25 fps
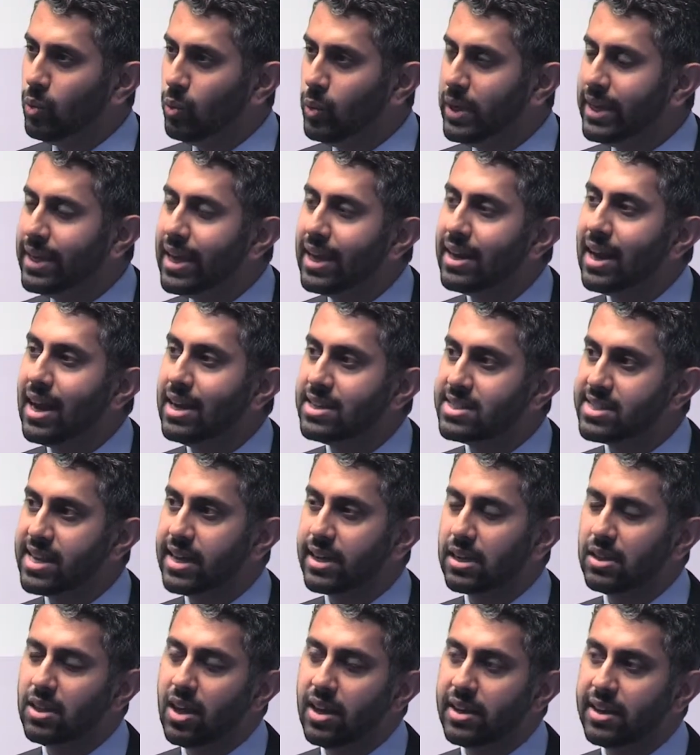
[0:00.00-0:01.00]
We get asked
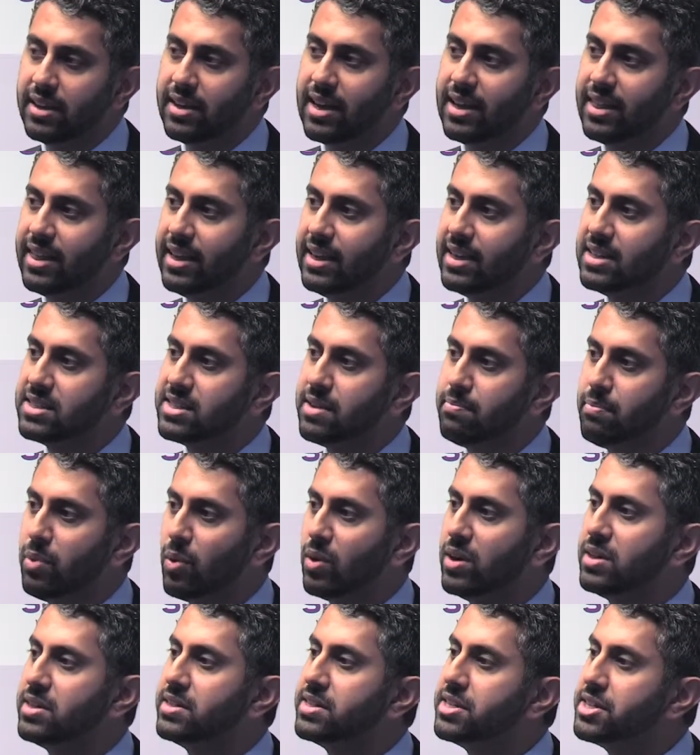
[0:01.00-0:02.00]
that a lot, and I think it's
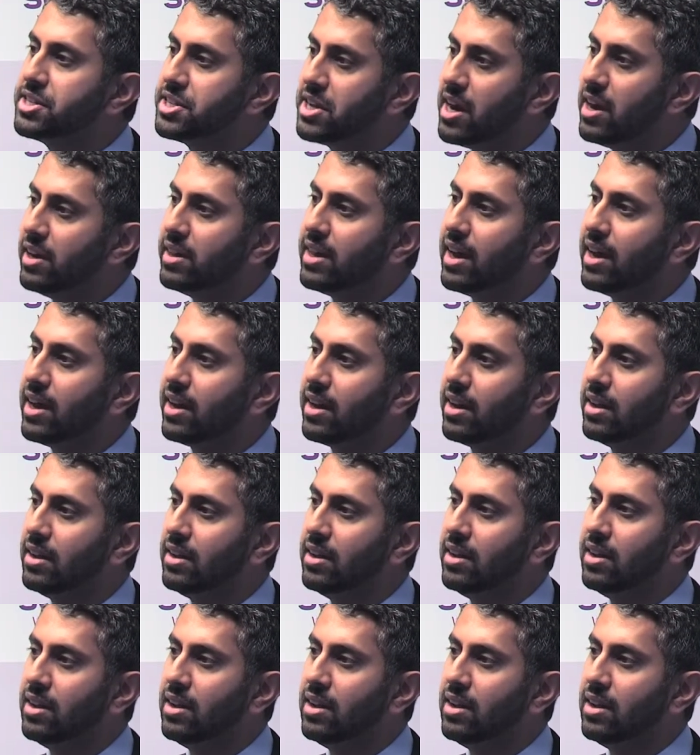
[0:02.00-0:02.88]
important to share that